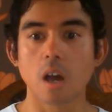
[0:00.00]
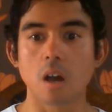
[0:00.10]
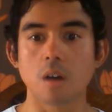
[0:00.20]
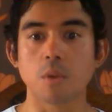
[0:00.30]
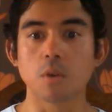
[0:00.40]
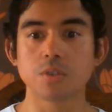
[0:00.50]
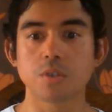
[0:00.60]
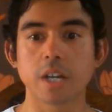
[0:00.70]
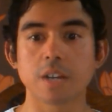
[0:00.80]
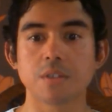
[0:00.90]
Um, I
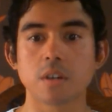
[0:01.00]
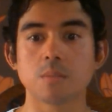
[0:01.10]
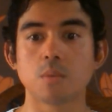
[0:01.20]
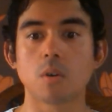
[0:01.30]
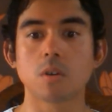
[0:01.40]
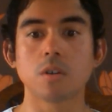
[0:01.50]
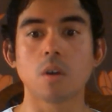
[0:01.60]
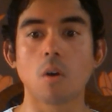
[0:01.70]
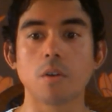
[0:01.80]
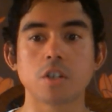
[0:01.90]
also get the, the, Moroccan
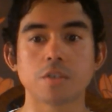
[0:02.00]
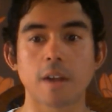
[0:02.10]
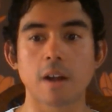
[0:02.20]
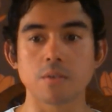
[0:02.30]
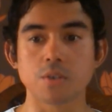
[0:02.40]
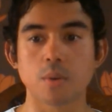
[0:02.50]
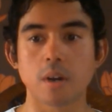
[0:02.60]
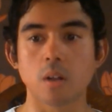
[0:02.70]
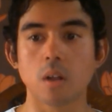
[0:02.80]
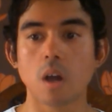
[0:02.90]
orange flower as
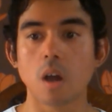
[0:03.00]
well,